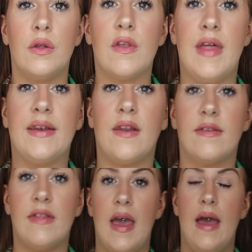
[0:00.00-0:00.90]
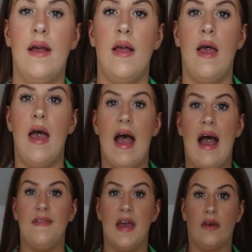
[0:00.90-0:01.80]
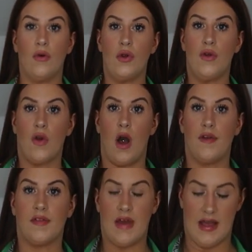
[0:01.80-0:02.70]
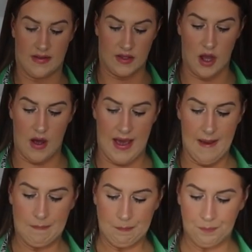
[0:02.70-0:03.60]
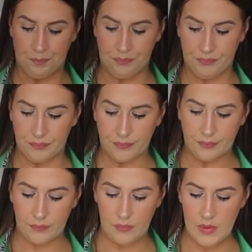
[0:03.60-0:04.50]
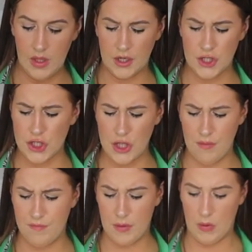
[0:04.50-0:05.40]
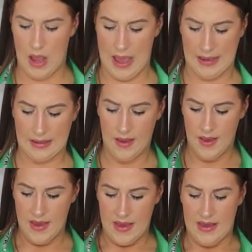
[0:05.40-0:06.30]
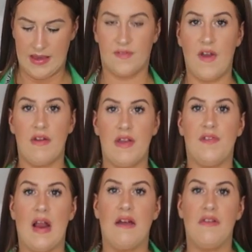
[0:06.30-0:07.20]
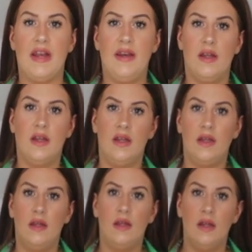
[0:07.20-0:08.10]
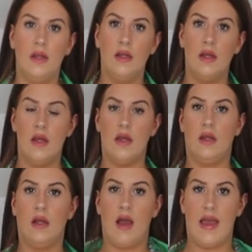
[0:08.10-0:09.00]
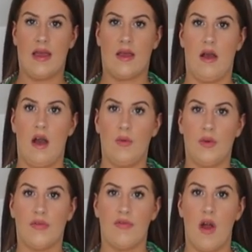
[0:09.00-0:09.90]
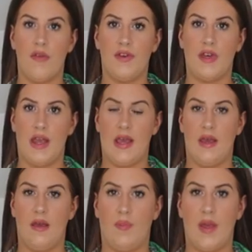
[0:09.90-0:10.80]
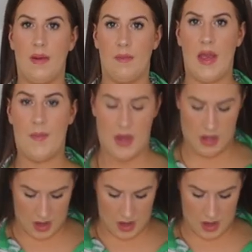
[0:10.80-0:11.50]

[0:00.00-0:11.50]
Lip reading: So that does there. And then all you've got after that is a tie. And I just don't feel like it's very flattering. Like, I would have rathered it have been maybe a